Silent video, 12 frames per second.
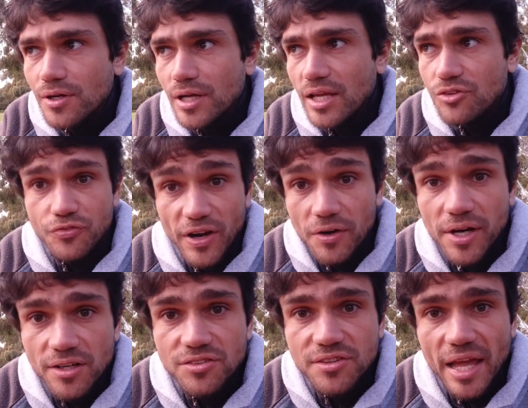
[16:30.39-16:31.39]
is very
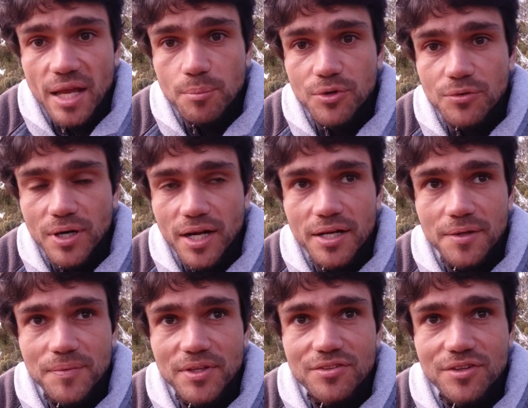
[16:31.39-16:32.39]
unstable, right?
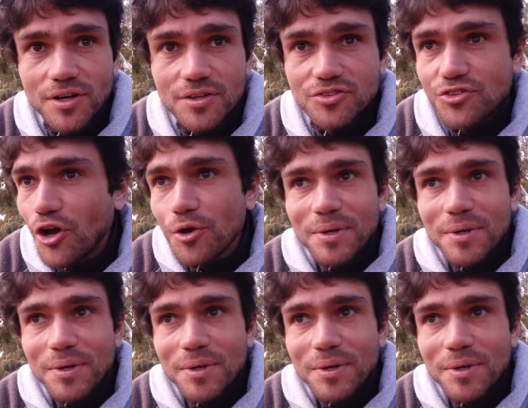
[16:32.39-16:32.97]
It's got so